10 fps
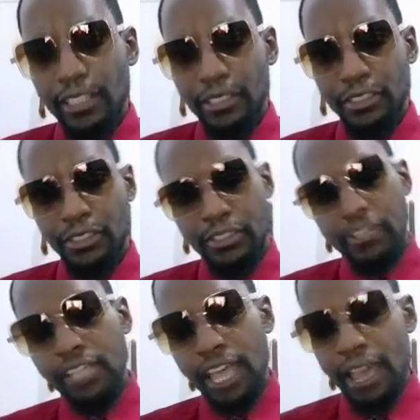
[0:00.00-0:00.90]
So
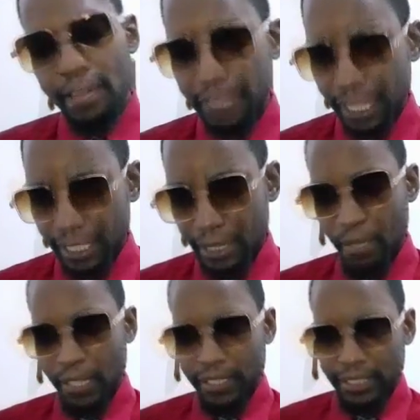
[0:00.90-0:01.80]
they have
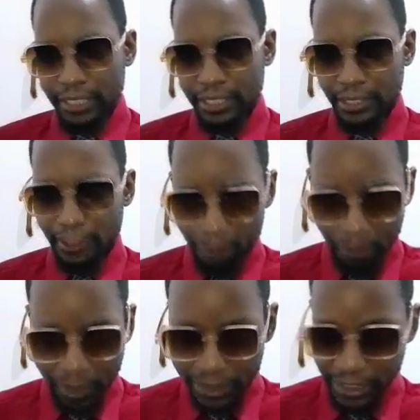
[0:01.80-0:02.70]
databases of
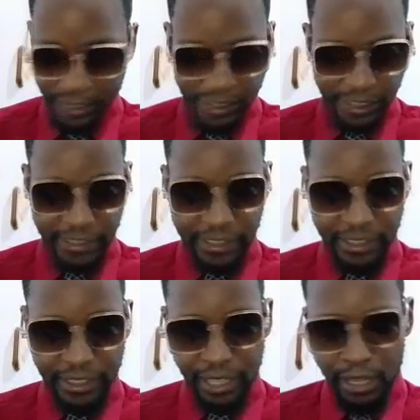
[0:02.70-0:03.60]
businesses,
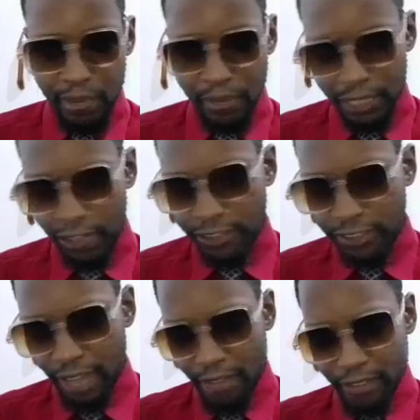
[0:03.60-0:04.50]
but they also
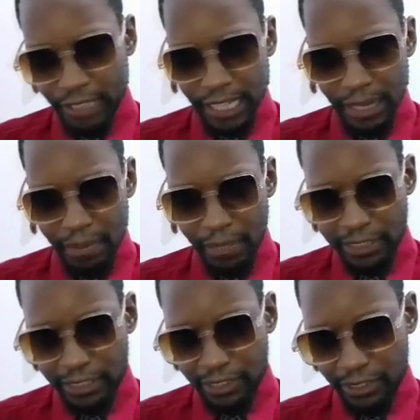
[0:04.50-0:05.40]
have
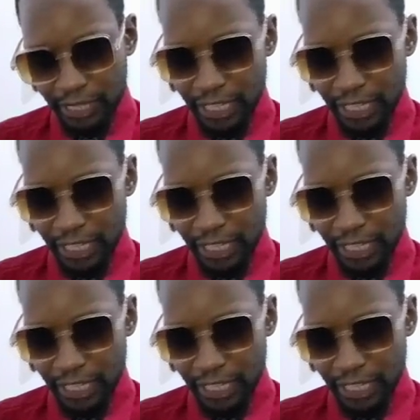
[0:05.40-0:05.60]
databases of